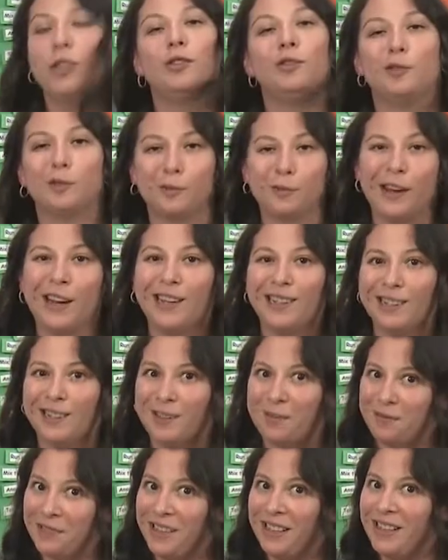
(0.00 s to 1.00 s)
You're right,
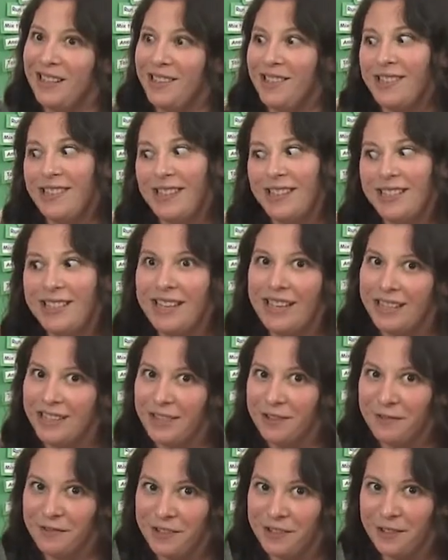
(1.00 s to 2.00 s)
the one that just has
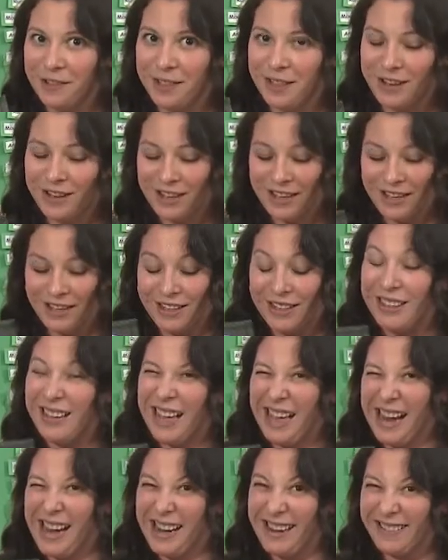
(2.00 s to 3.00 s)
the roots on it.
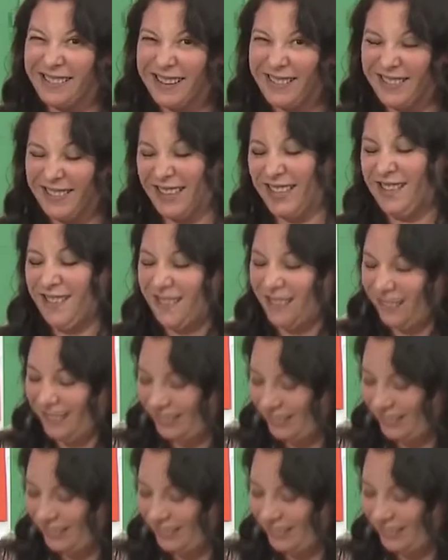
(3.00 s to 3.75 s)
I agree with y'all.